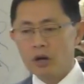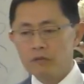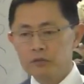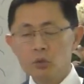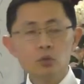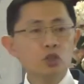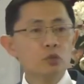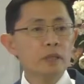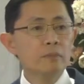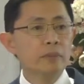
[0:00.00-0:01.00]
of two
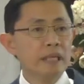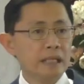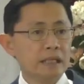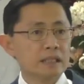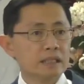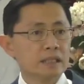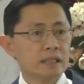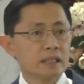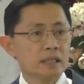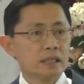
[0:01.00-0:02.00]
human beings,
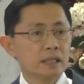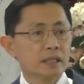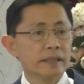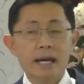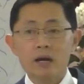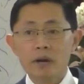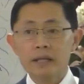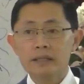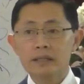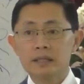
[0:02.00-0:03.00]
they are
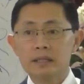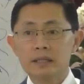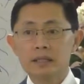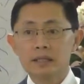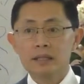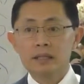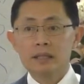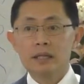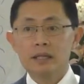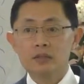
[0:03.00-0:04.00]
what?
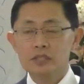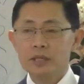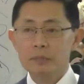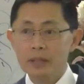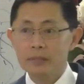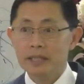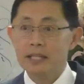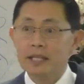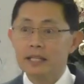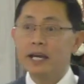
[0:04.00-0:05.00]
Don't say a baby.
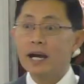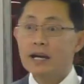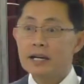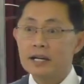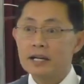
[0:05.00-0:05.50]
They are